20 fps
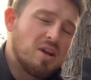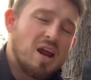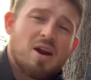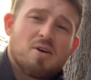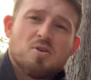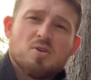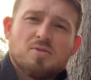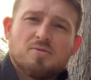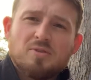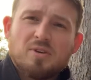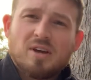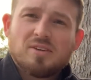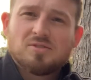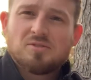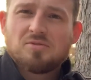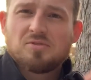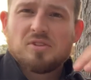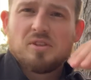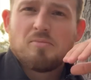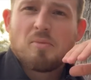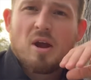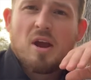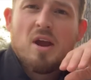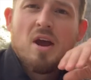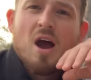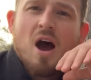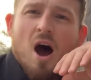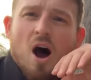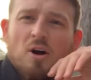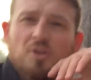I don't know if you guys have seen my,
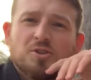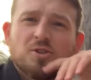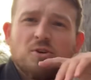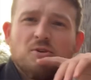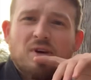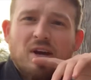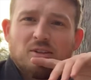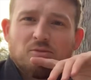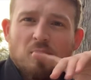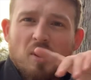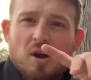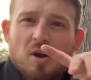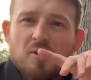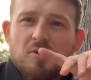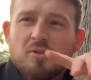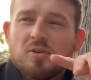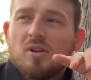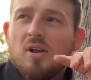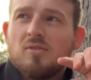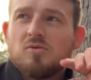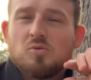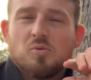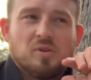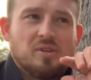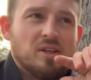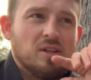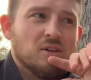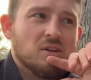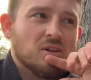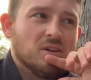I'll show you guys my other gloves and what
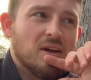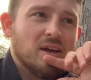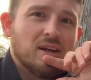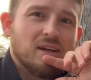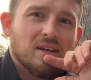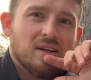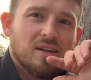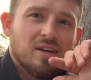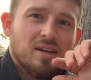they look like